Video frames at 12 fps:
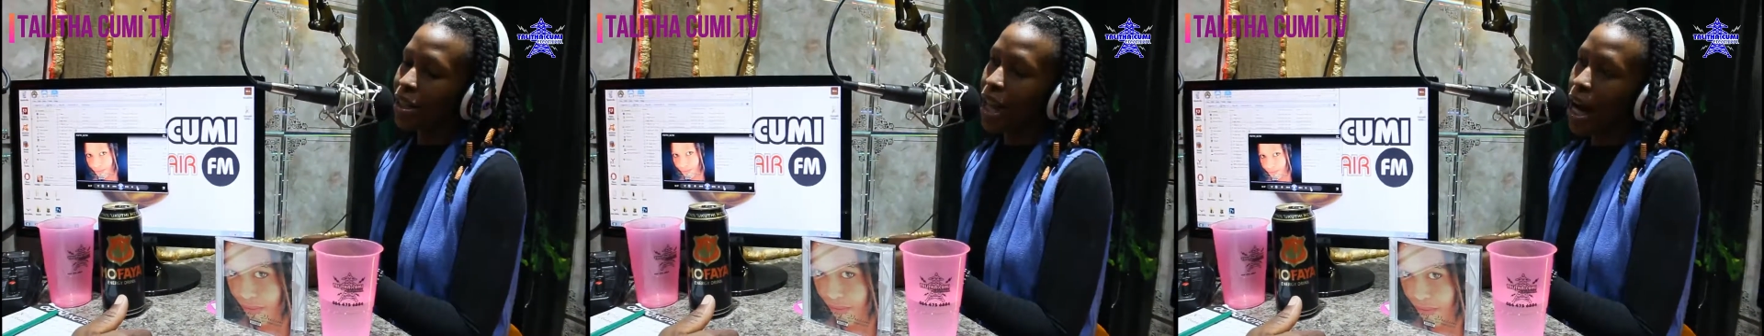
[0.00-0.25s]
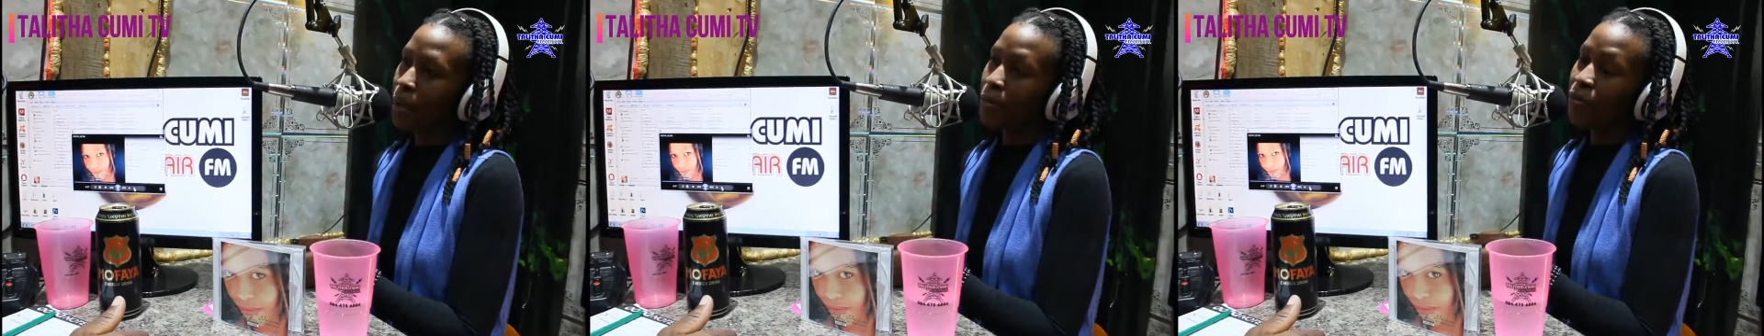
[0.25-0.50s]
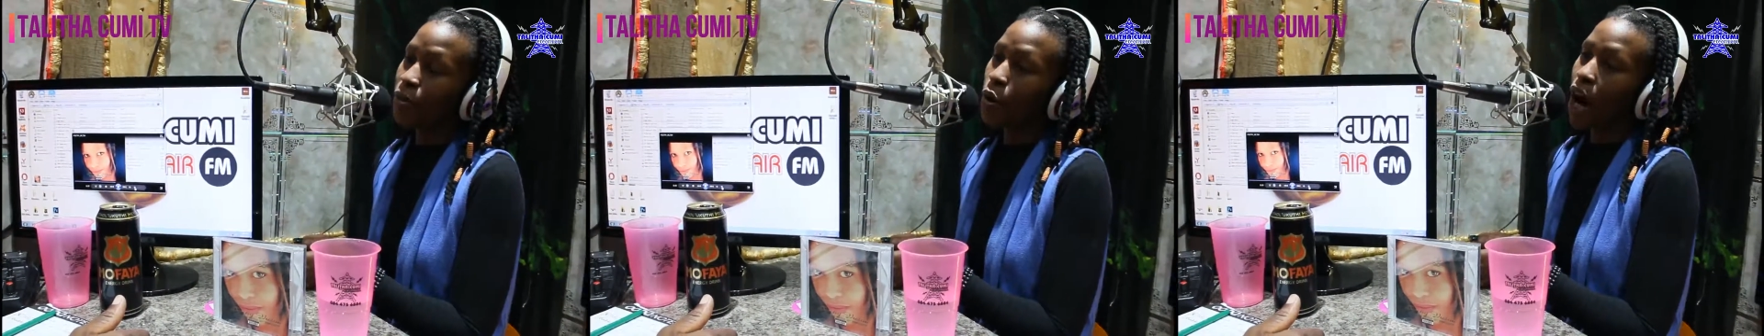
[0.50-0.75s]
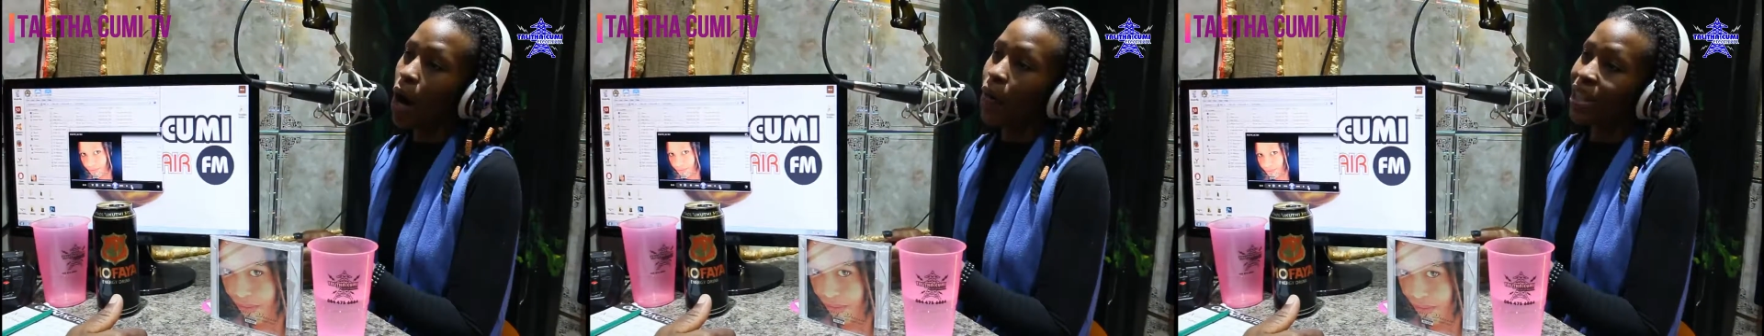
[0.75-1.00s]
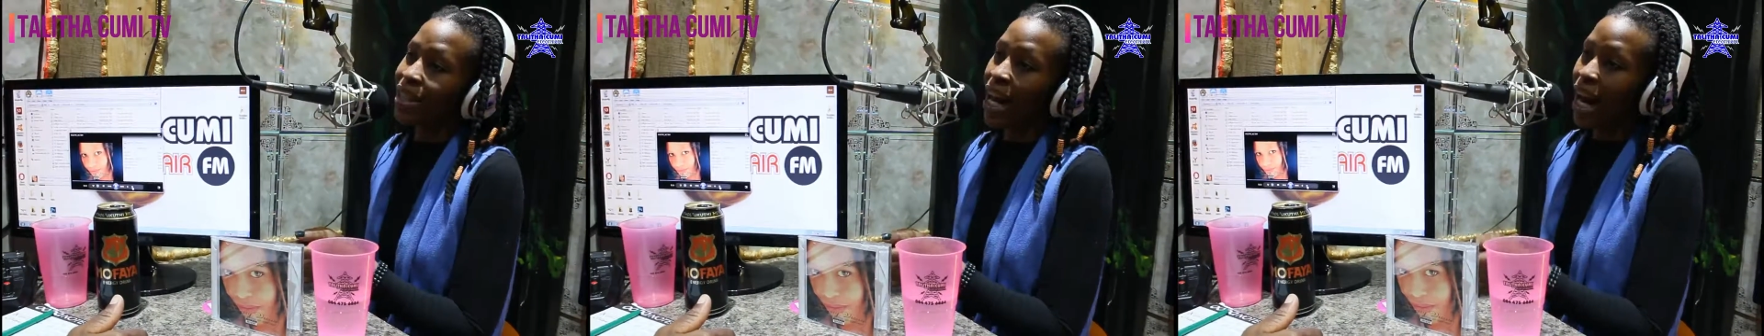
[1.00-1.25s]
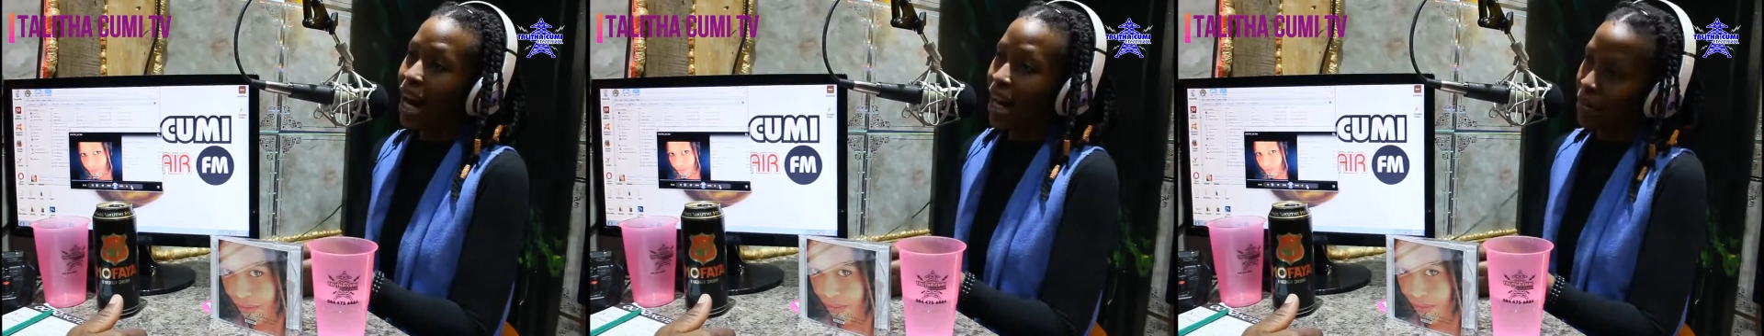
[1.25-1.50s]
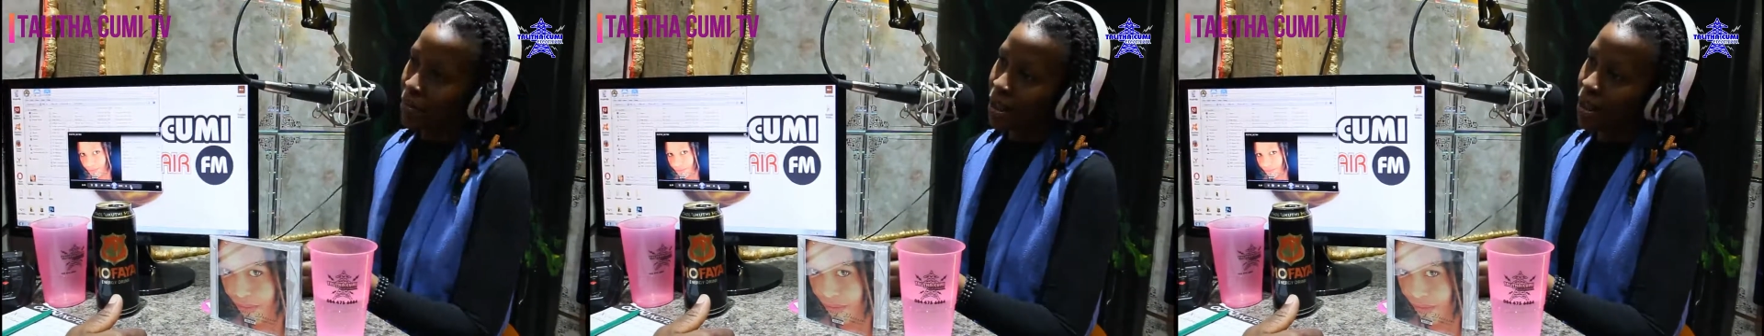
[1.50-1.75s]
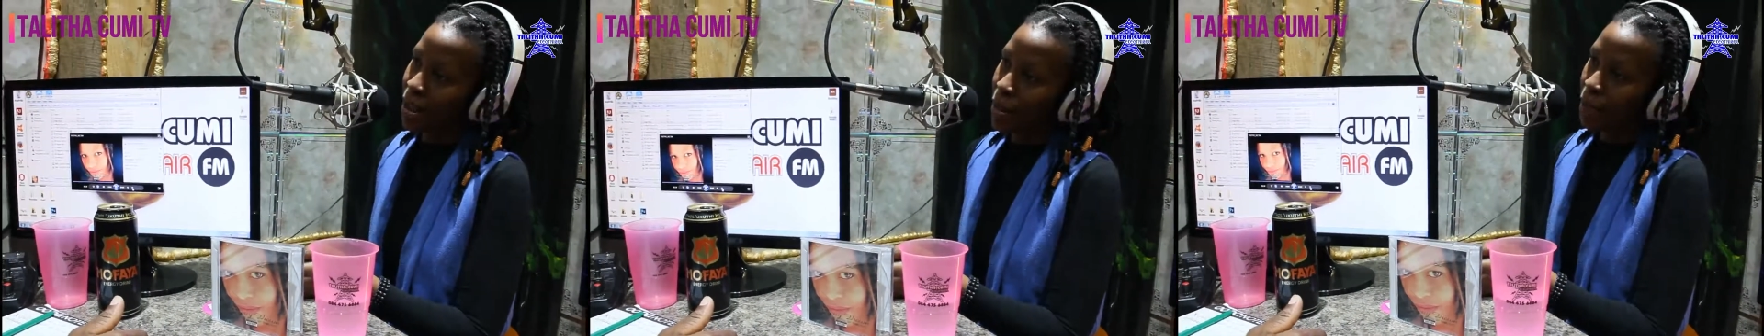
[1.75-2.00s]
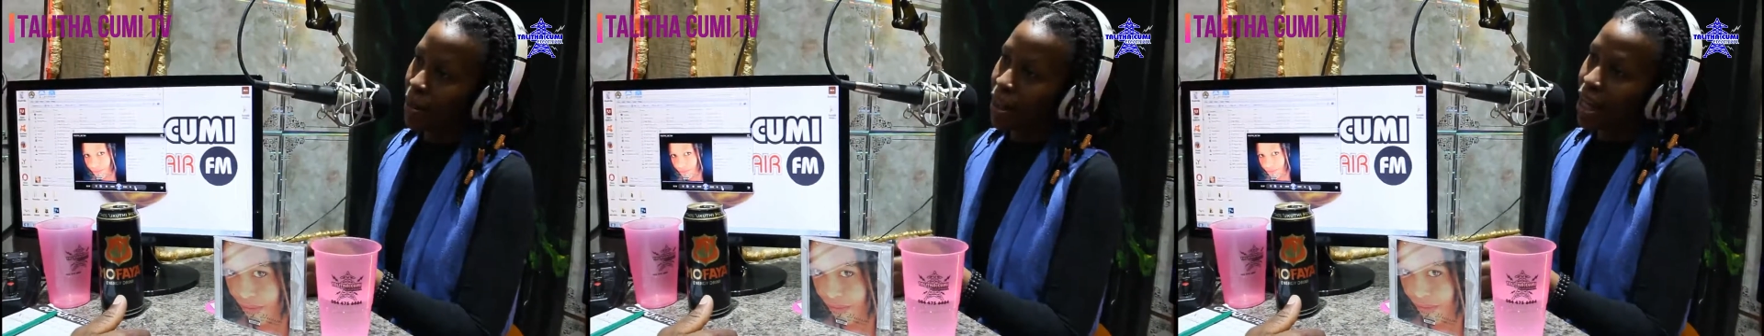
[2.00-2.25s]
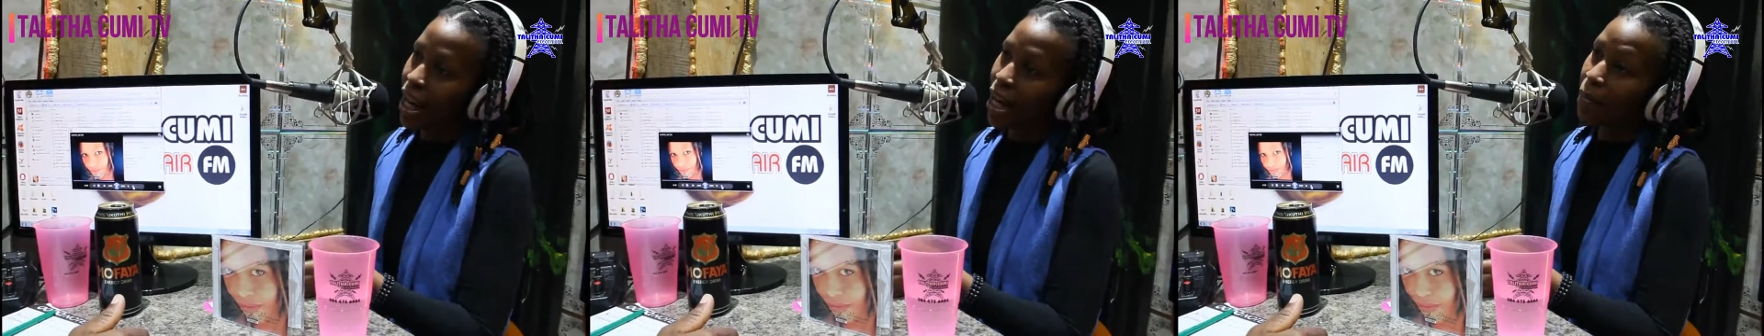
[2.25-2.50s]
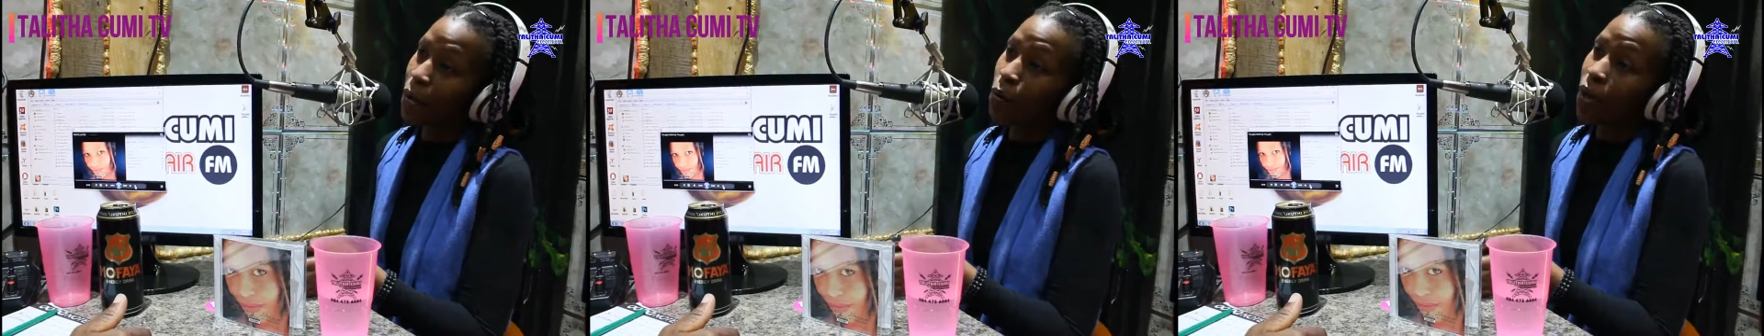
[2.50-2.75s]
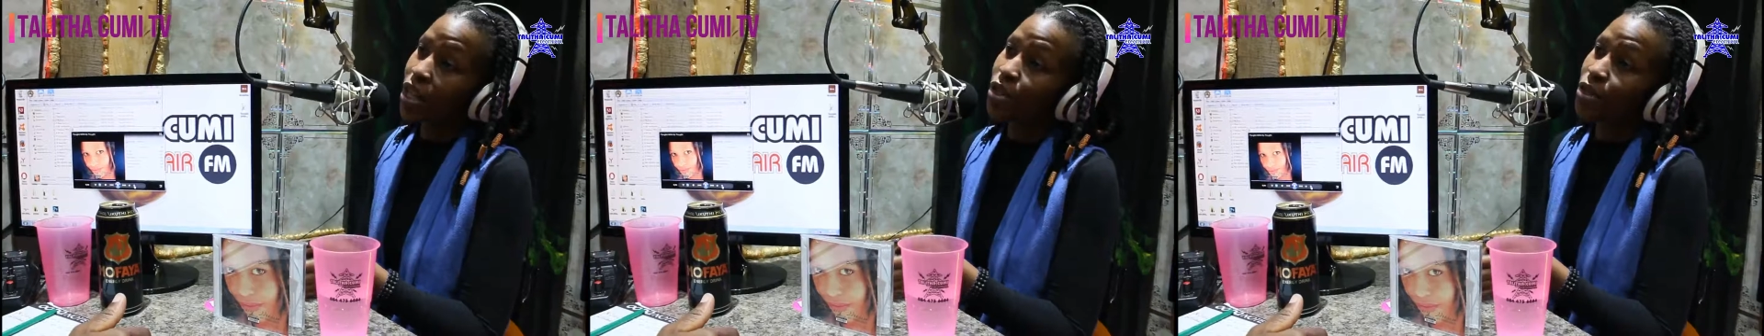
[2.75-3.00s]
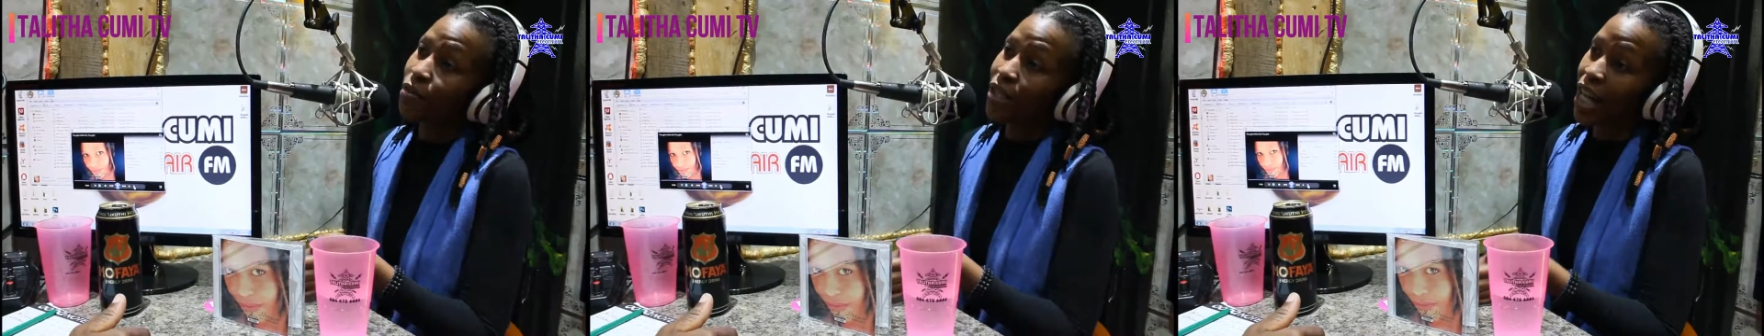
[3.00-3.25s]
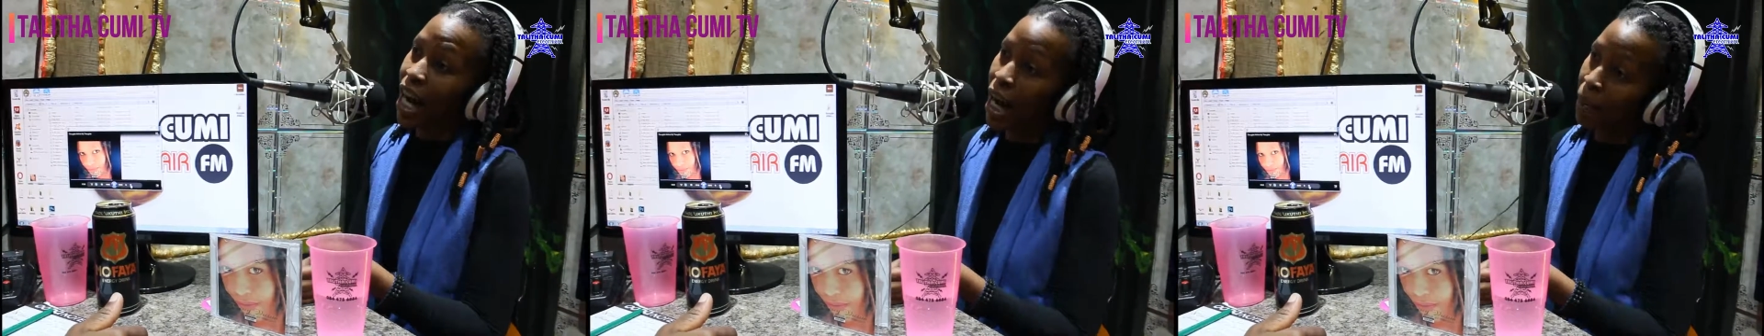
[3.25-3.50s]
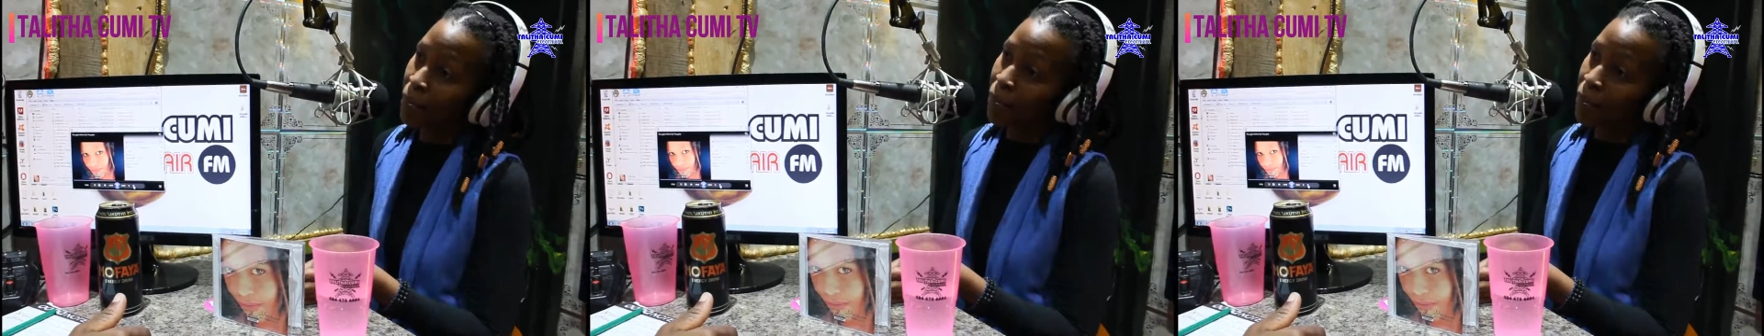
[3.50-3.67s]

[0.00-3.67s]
before our times became a waste of time.